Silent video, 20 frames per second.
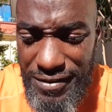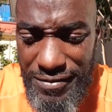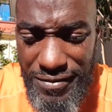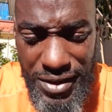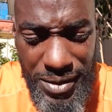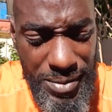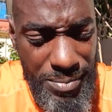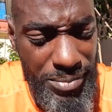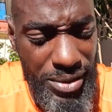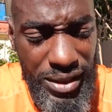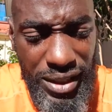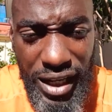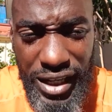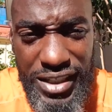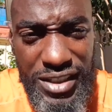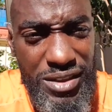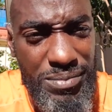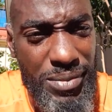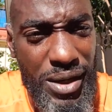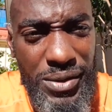very
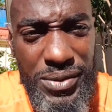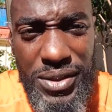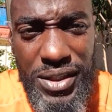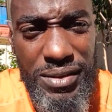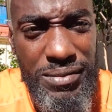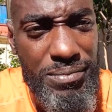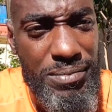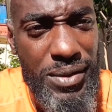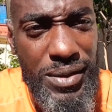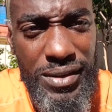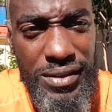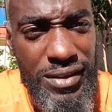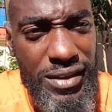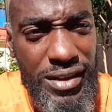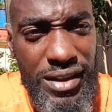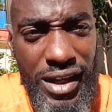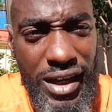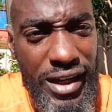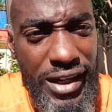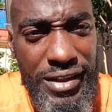polite spoken
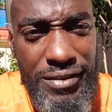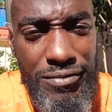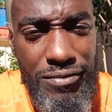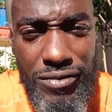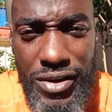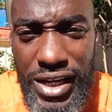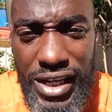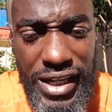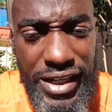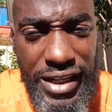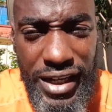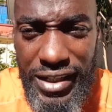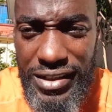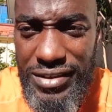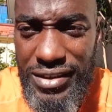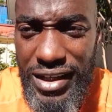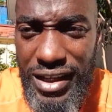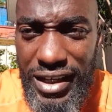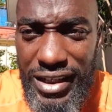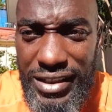guy, really
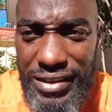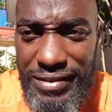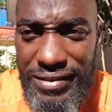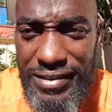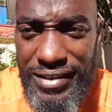nice guy.